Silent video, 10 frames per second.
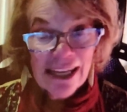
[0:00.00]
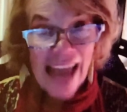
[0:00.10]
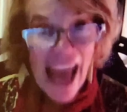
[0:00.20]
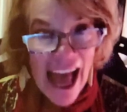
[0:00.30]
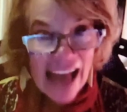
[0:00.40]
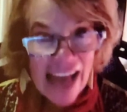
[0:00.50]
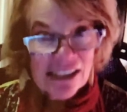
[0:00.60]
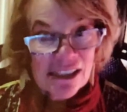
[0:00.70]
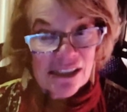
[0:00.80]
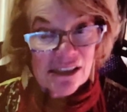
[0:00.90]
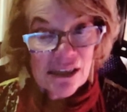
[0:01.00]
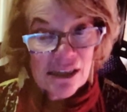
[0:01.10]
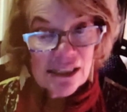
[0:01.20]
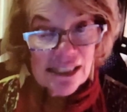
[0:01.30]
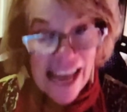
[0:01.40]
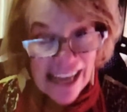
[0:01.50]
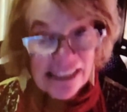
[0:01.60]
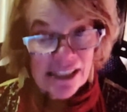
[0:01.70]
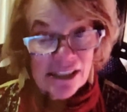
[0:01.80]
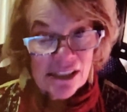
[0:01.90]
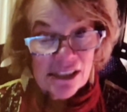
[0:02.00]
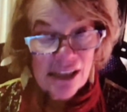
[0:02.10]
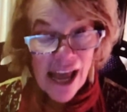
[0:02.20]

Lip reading: castes, sexes,